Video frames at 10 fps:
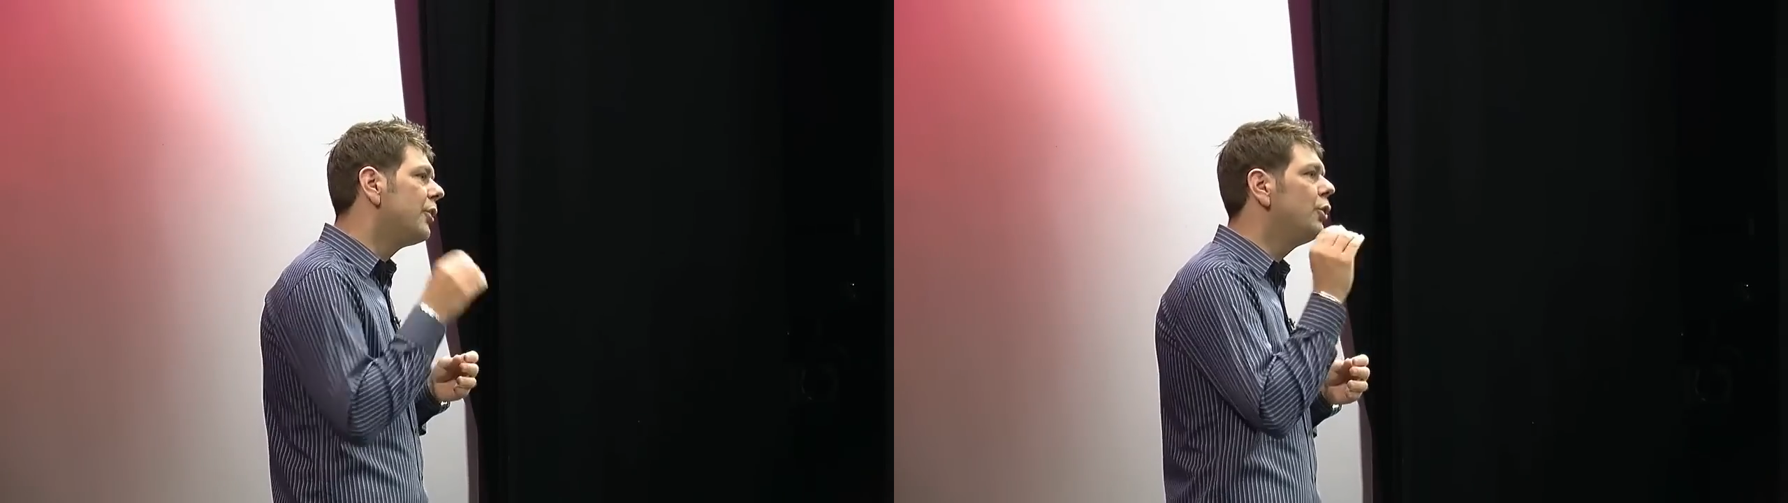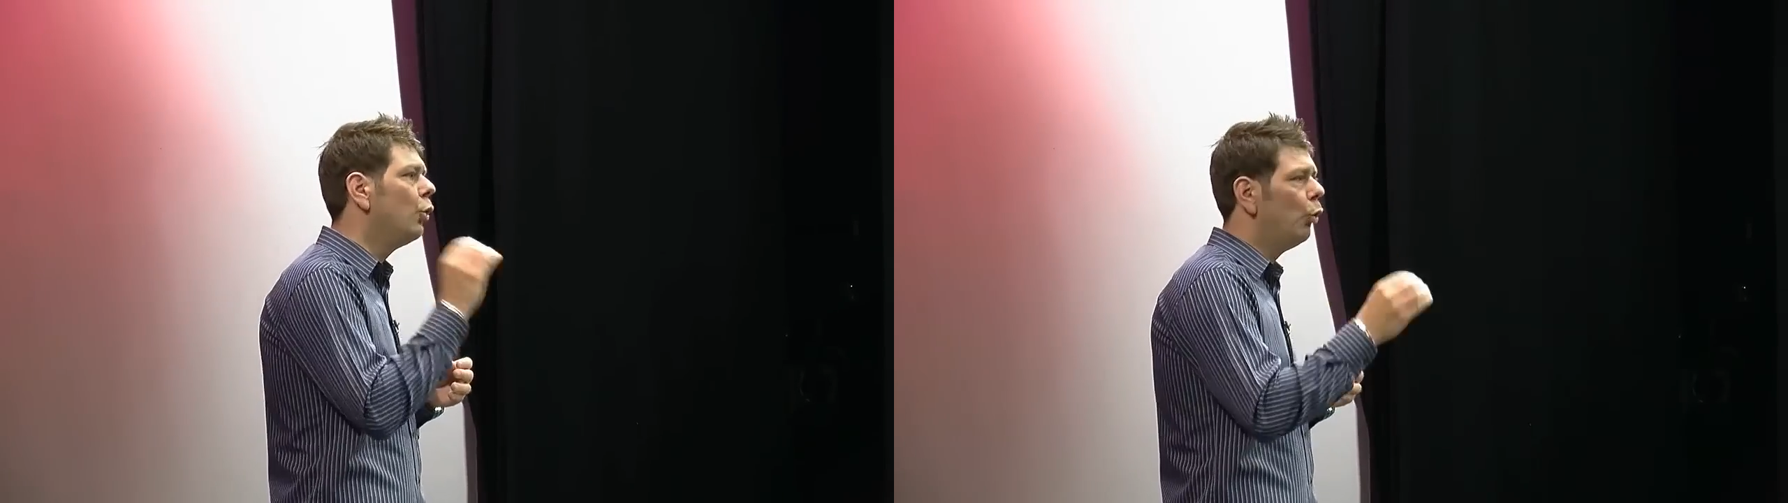
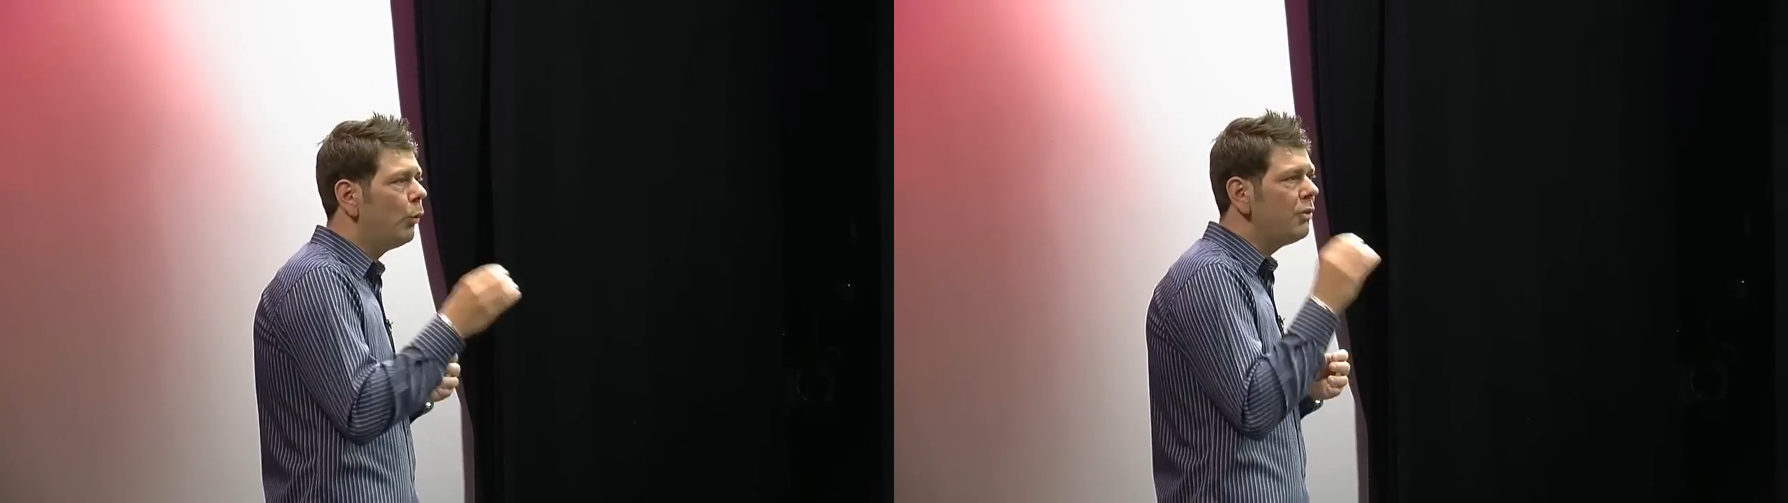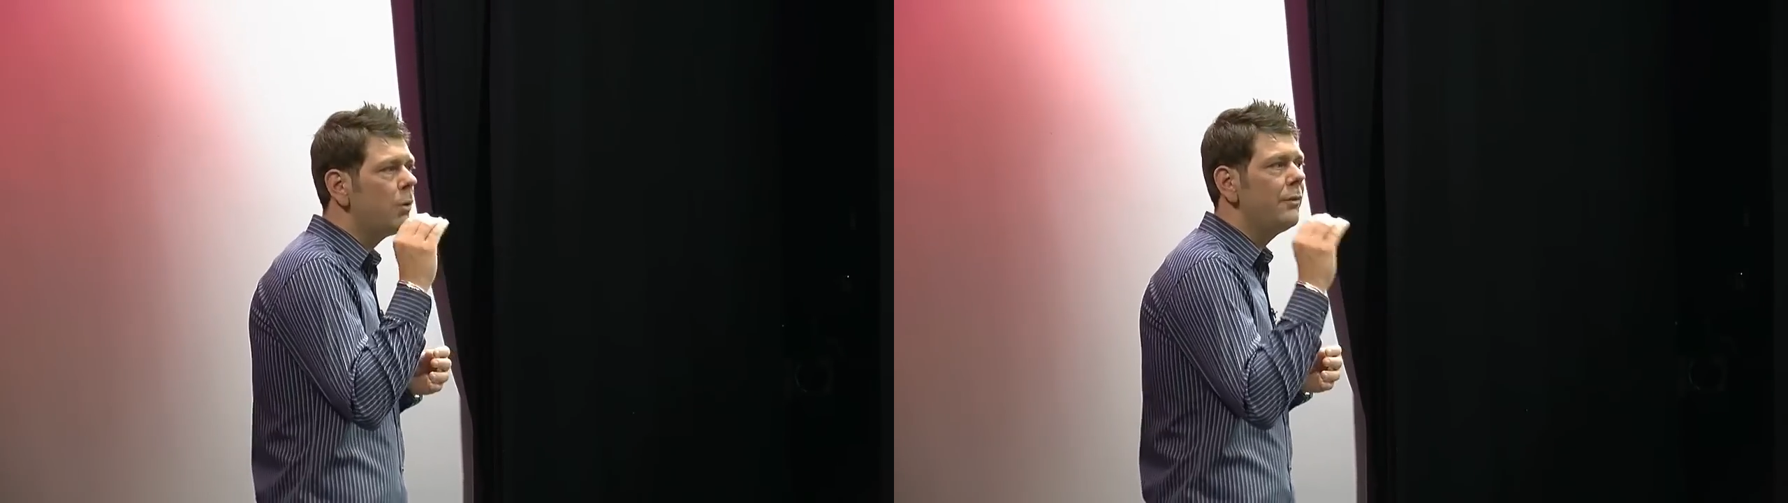that you
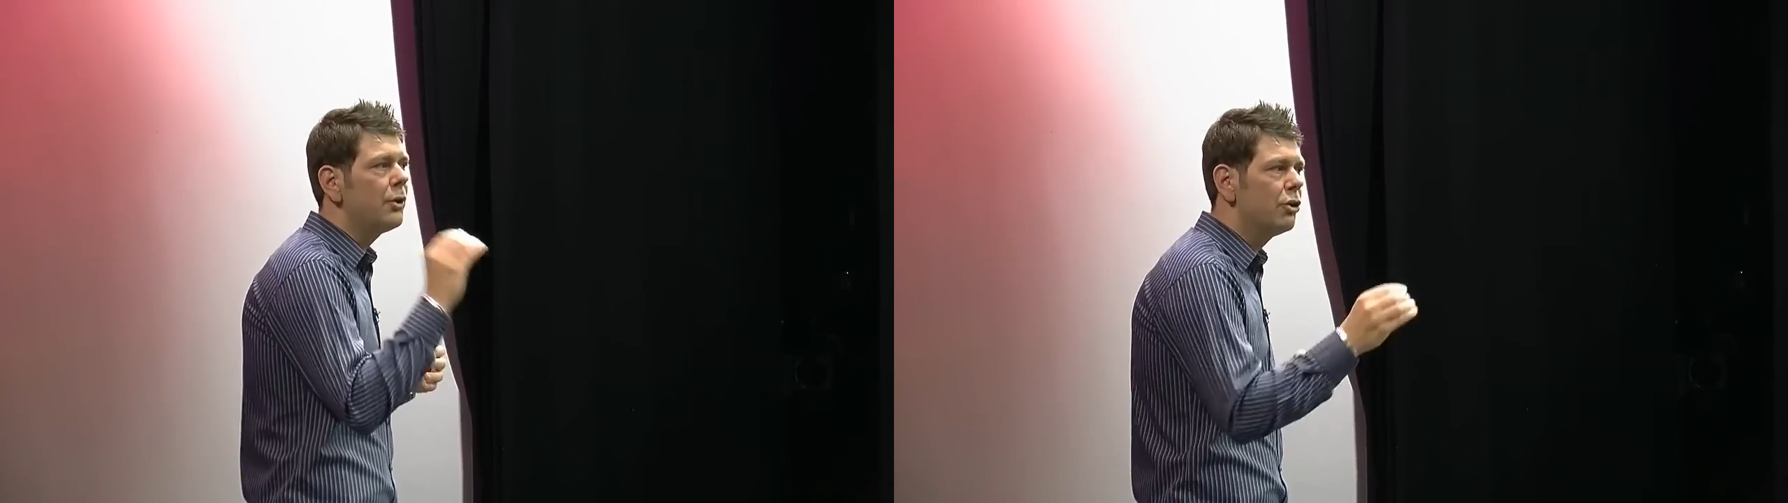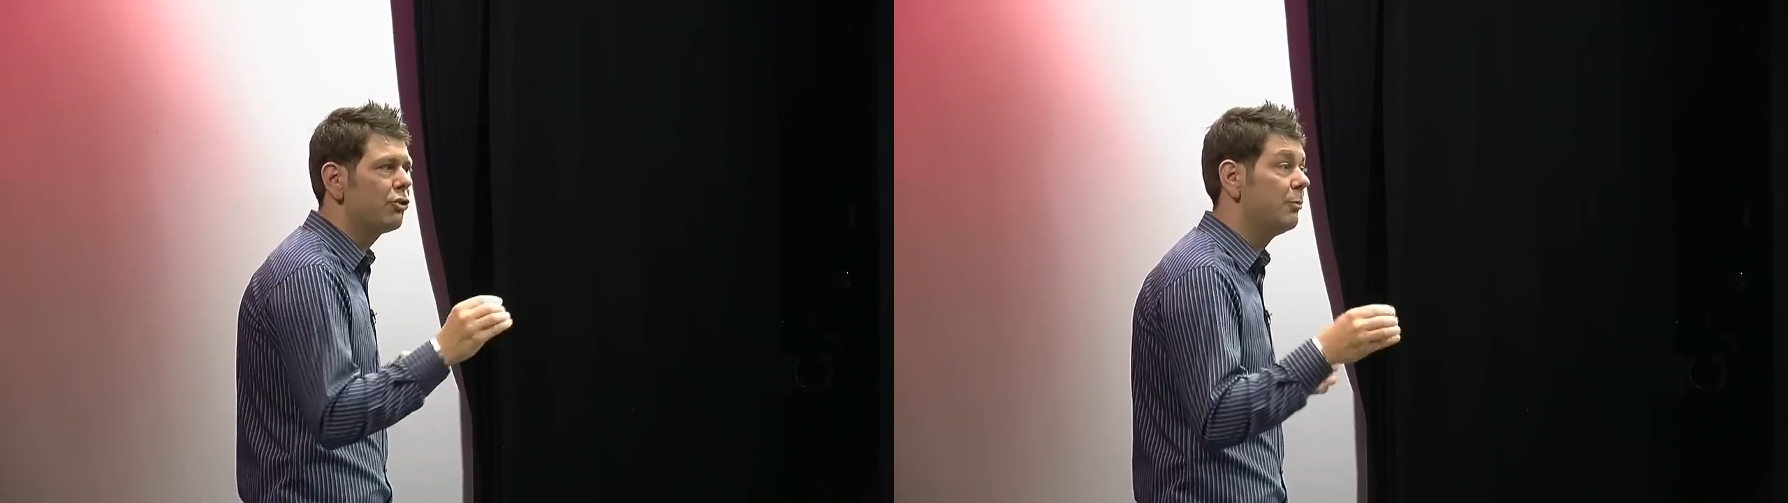always want the
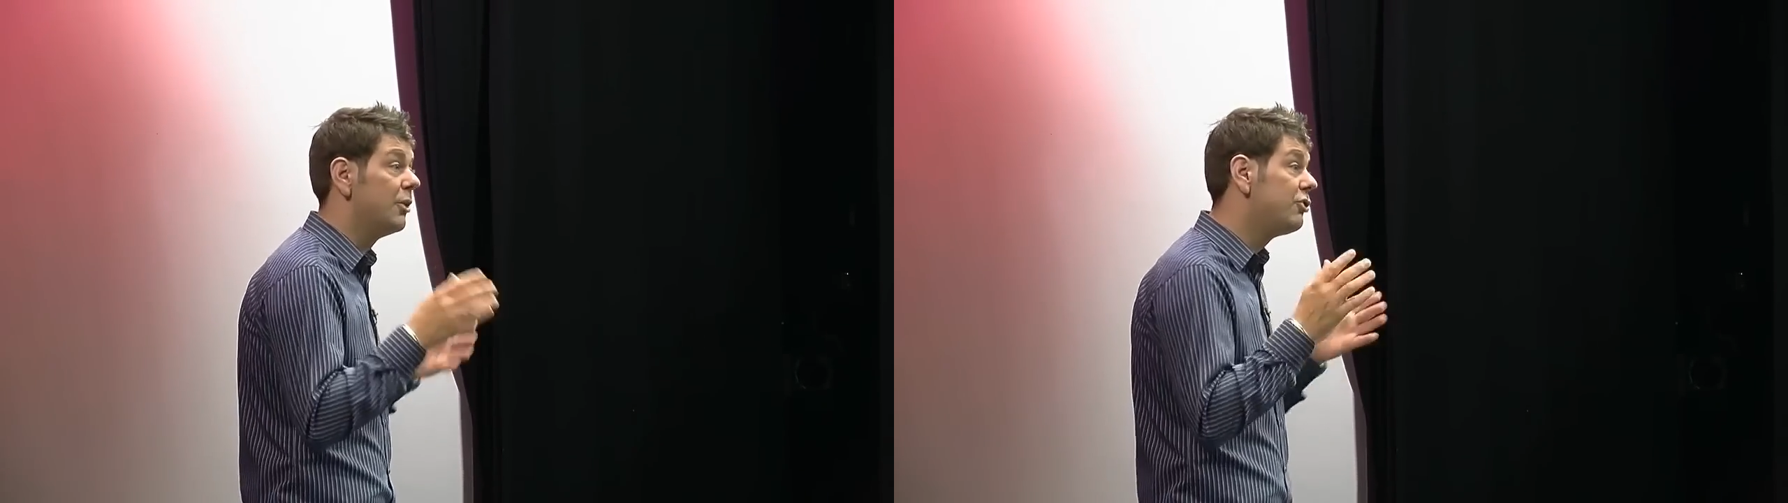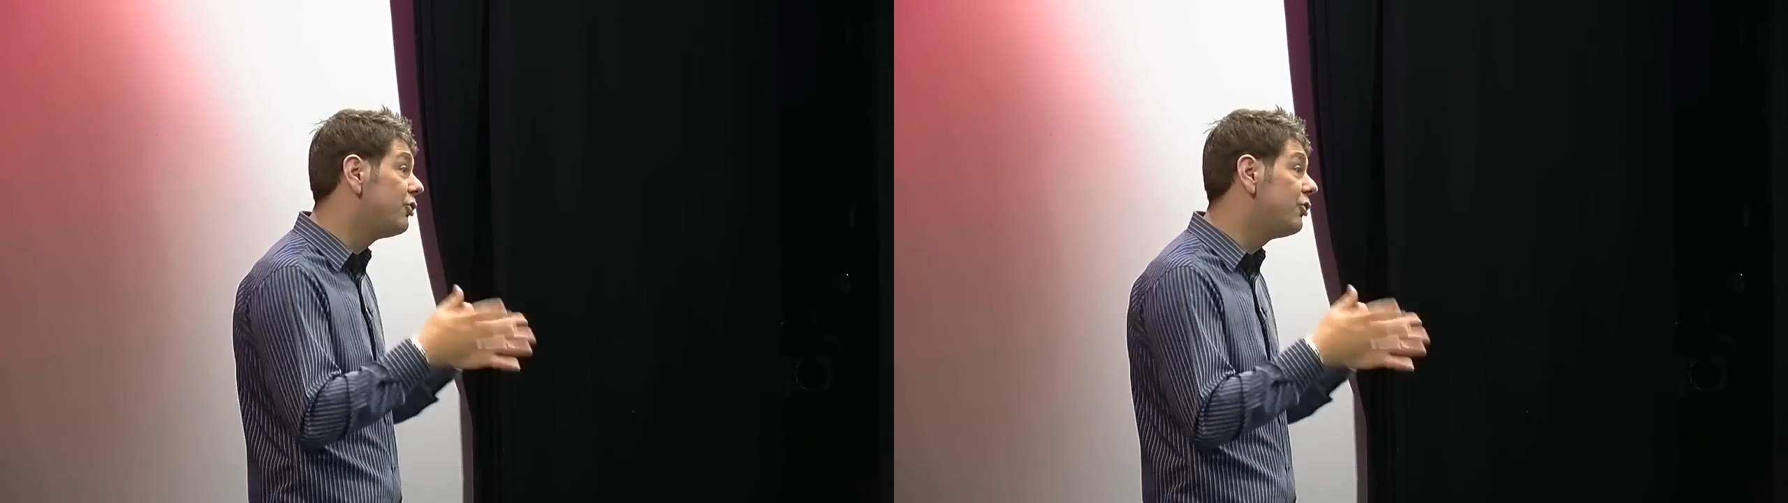customer to